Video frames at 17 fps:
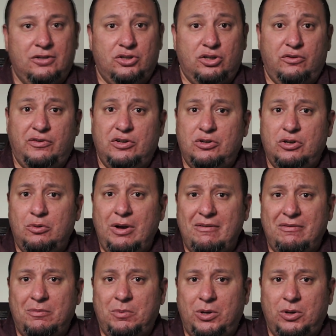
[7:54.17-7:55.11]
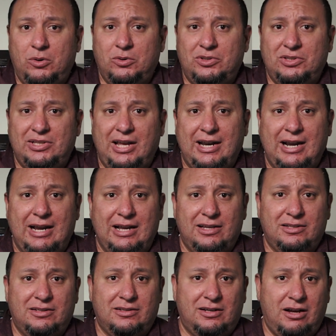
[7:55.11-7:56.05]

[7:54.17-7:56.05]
So if you do have a post that has